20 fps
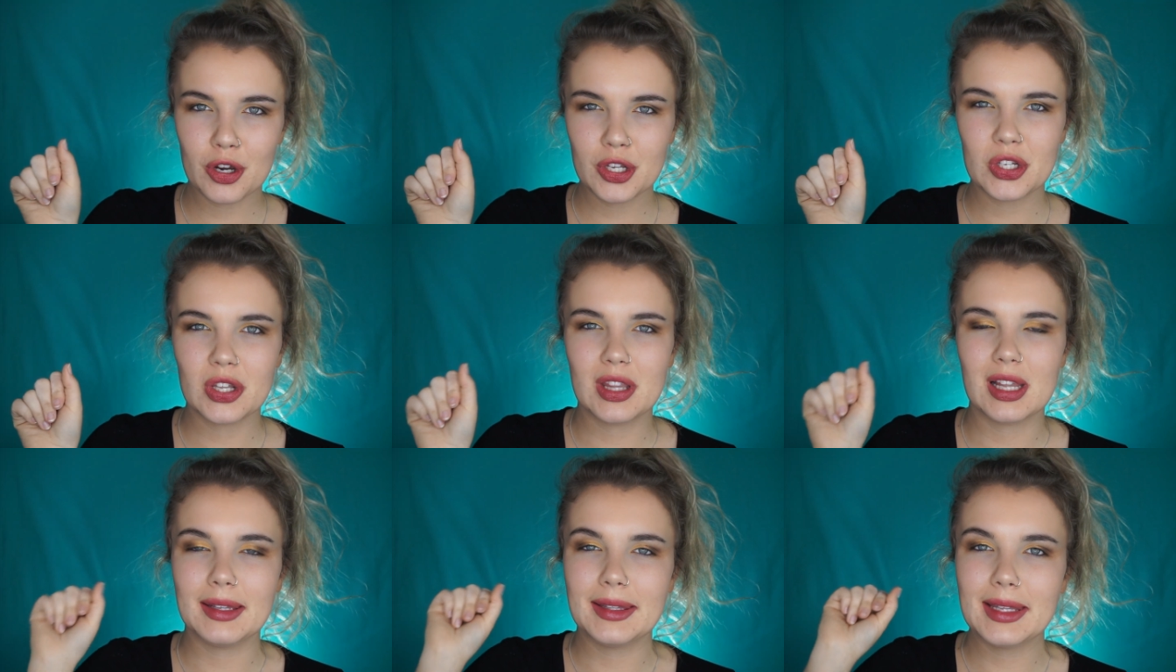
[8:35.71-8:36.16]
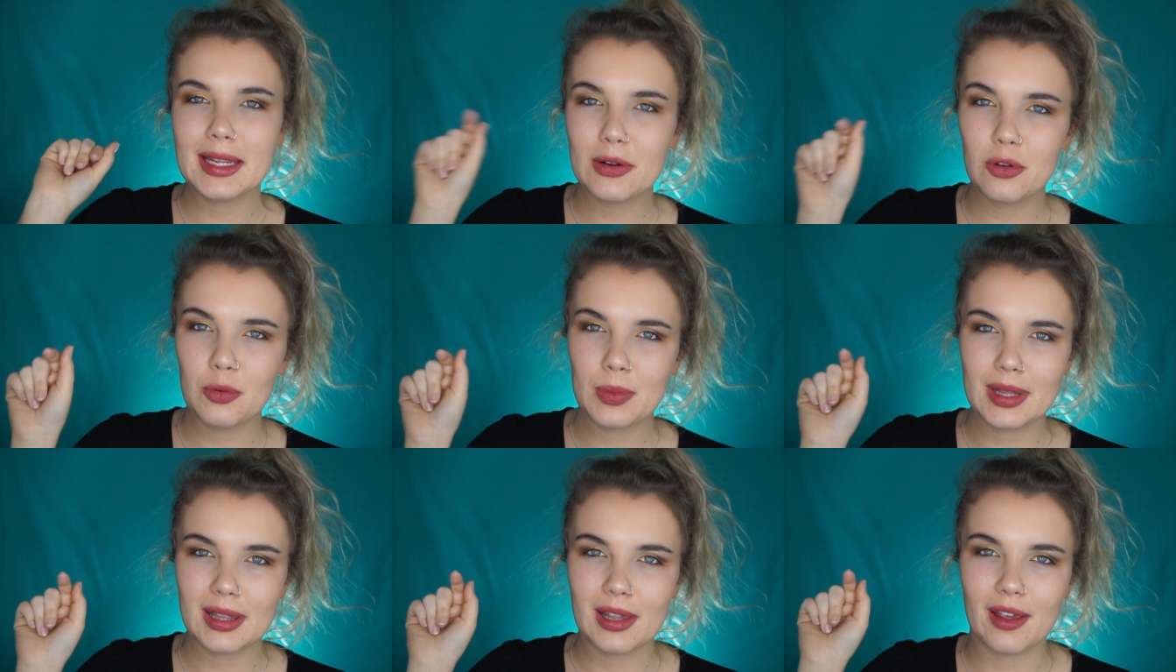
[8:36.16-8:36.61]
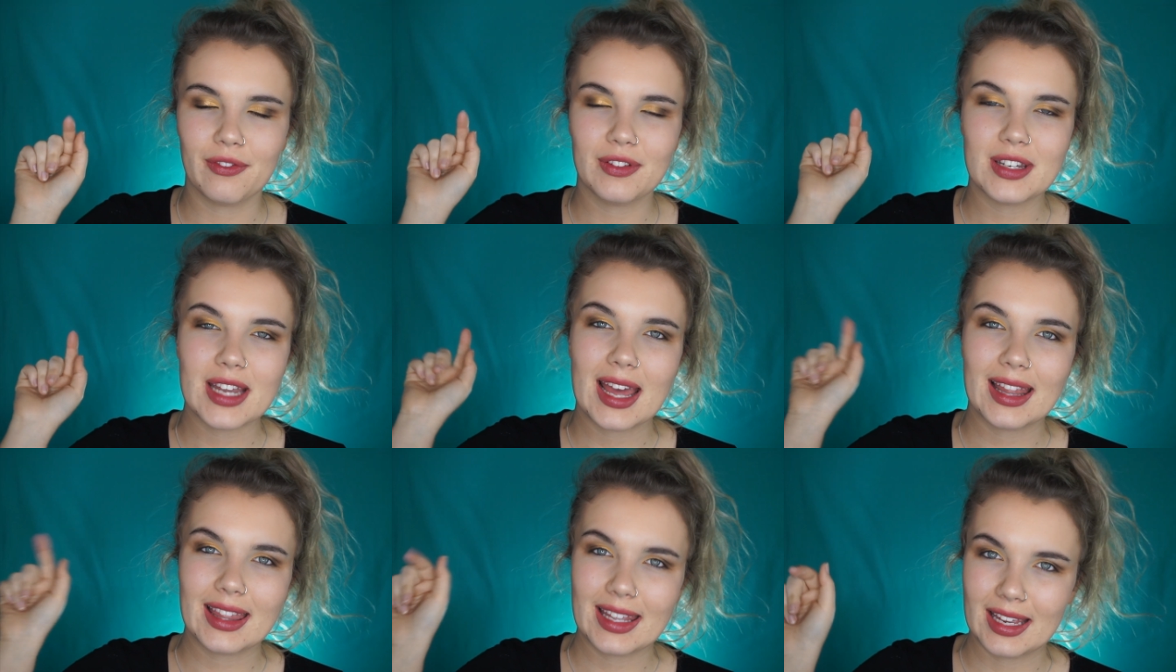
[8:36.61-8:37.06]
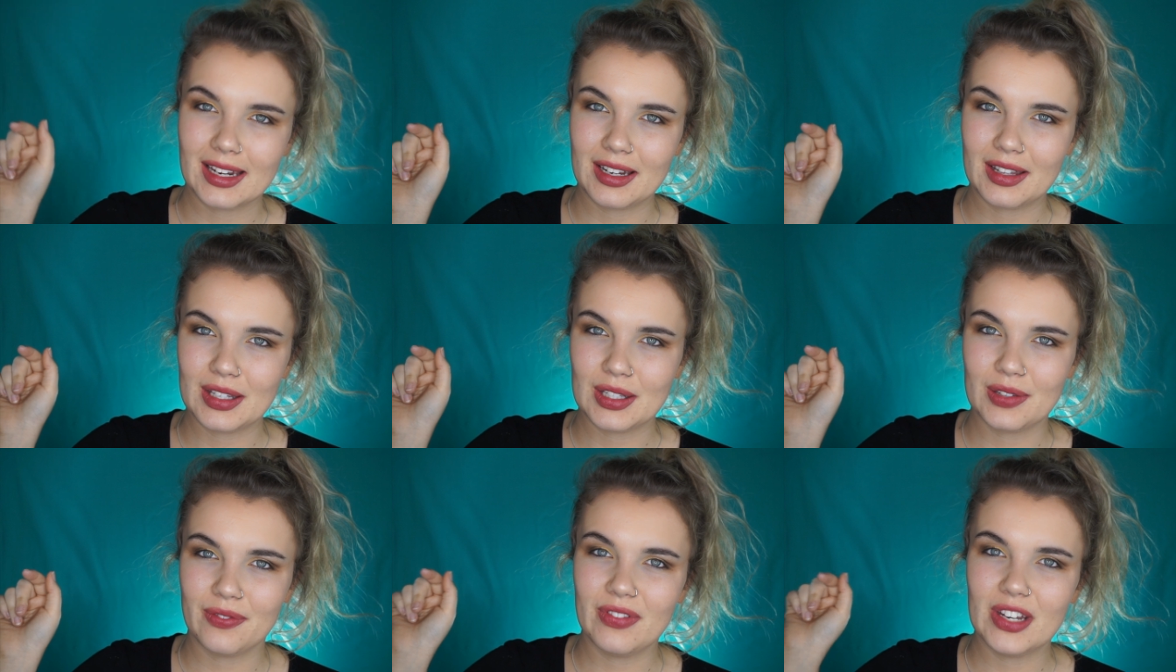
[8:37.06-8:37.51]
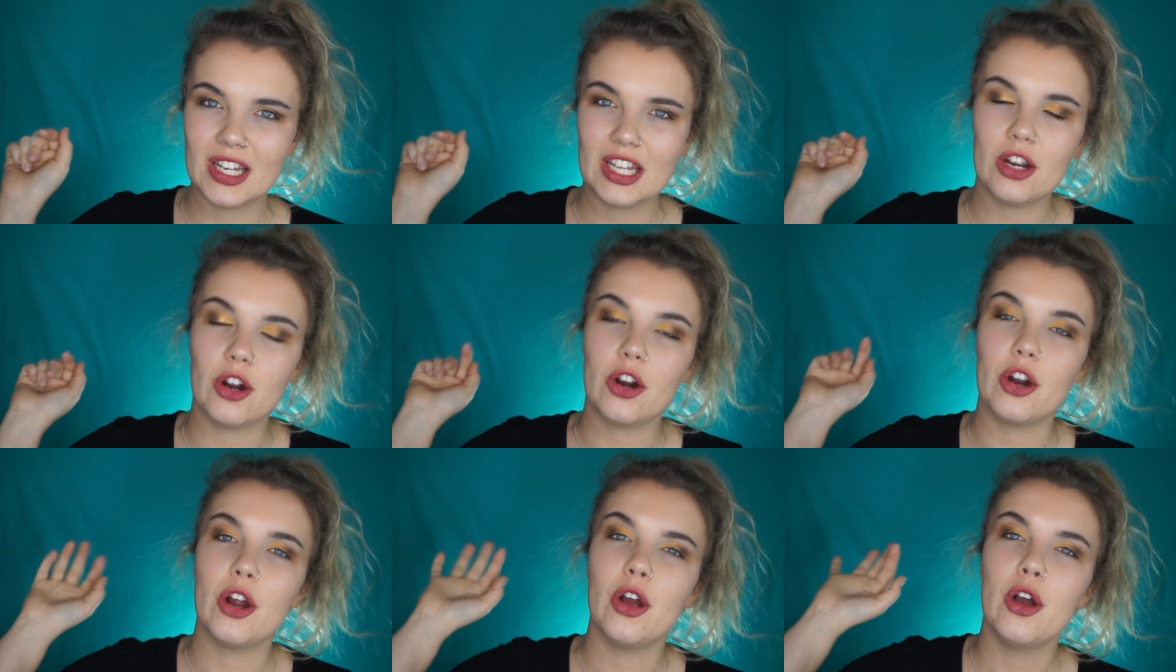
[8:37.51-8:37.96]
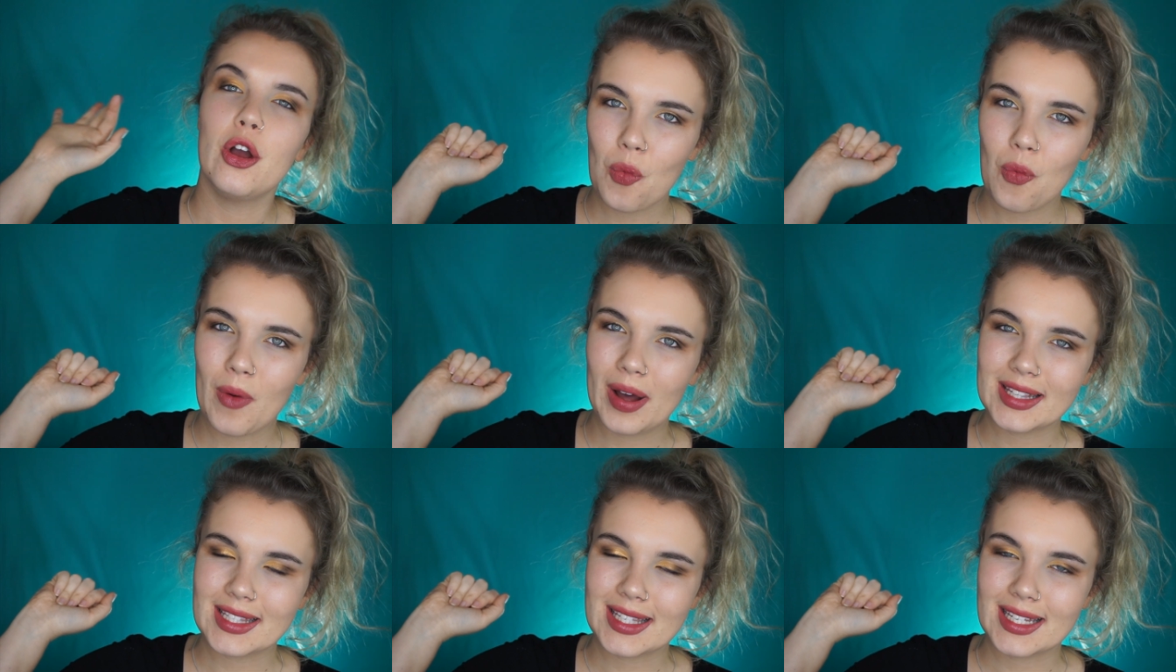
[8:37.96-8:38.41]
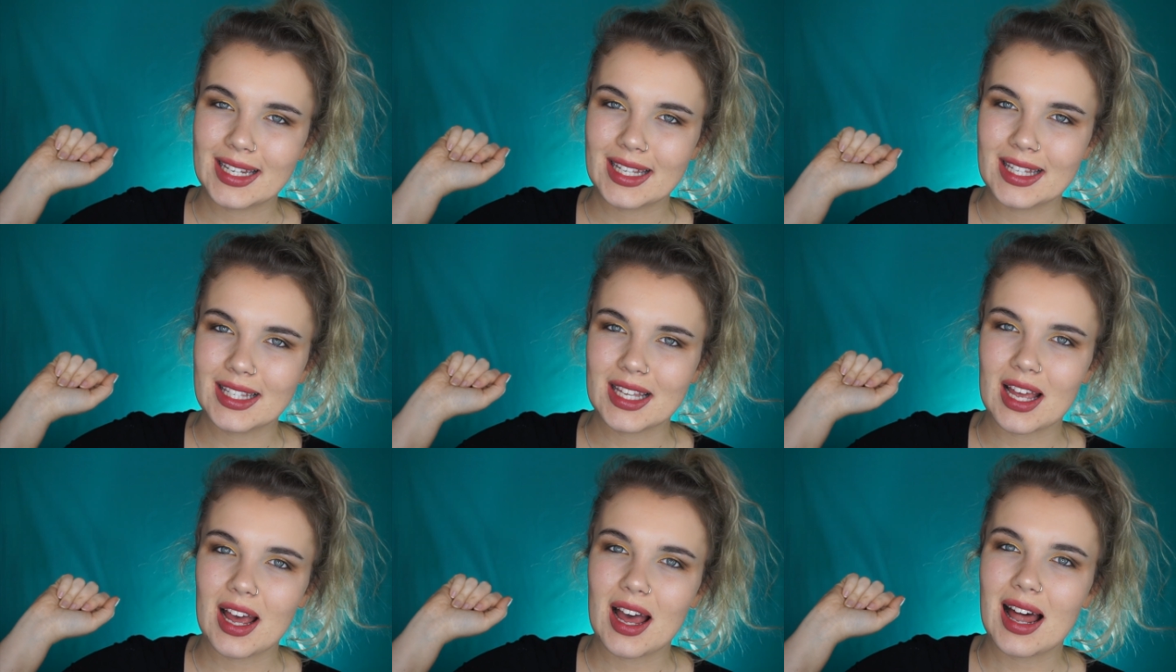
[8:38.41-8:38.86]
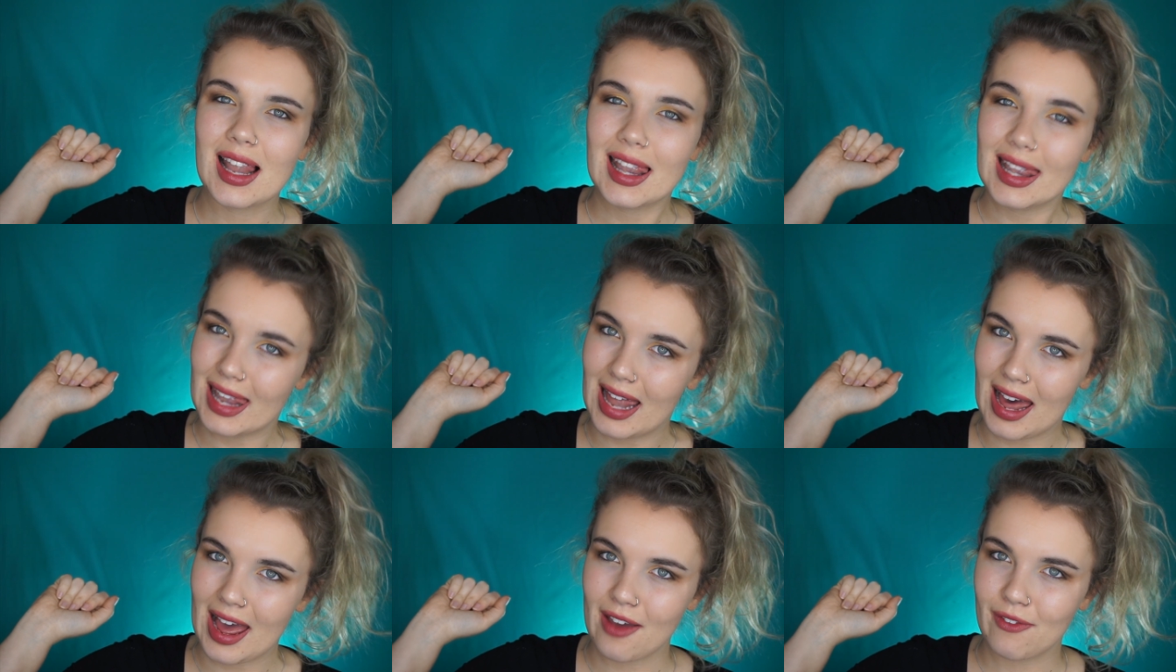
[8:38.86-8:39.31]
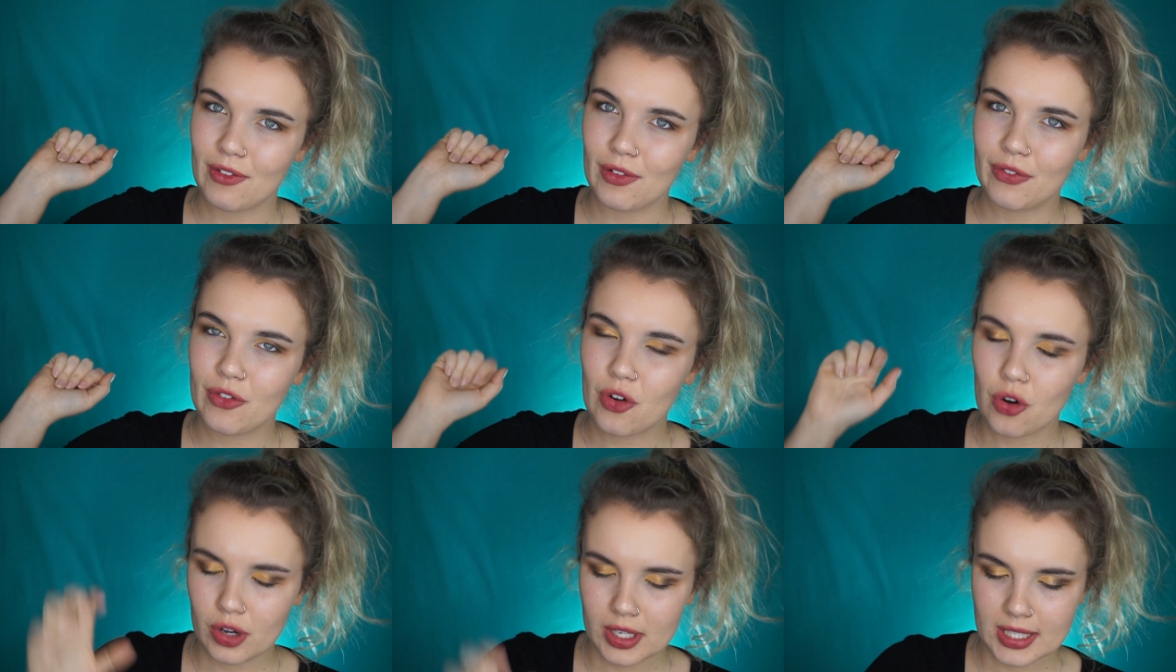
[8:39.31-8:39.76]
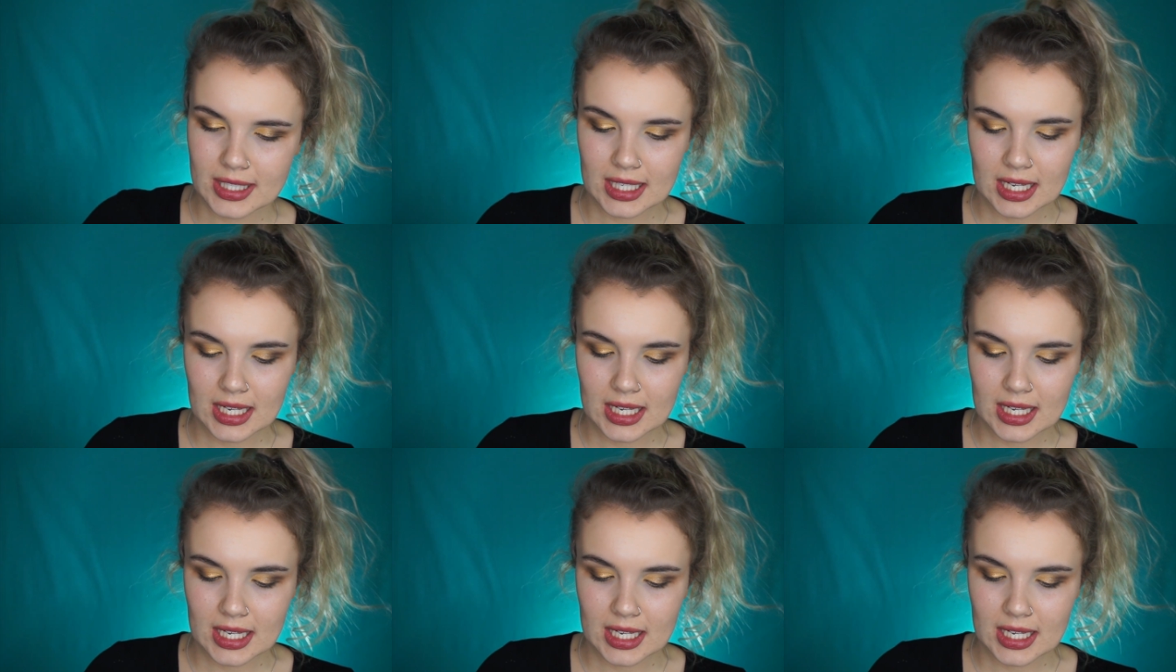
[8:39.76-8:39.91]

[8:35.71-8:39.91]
So the link will be left at the end of this video, once it is live of course.